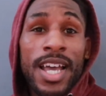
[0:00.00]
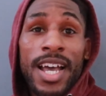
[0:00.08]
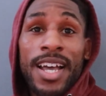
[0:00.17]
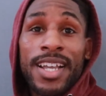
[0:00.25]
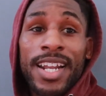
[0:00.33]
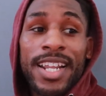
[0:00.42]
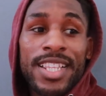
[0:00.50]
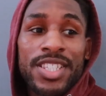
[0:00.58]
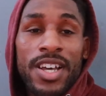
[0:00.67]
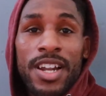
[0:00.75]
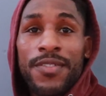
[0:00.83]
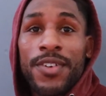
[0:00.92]
Uh, gonna hit the
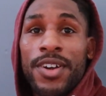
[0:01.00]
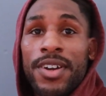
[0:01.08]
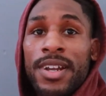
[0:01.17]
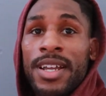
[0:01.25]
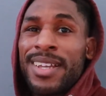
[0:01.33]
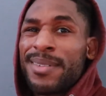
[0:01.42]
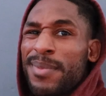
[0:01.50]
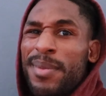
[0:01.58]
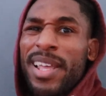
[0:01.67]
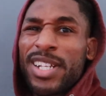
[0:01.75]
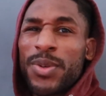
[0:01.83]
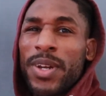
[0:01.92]
sauna for
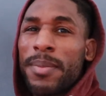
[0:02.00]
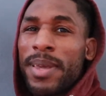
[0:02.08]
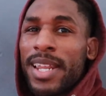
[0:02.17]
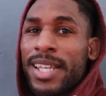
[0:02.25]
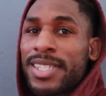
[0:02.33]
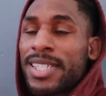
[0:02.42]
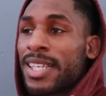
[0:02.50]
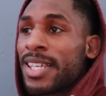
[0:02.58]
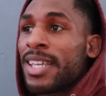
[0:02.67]
maybe like 20 minutes.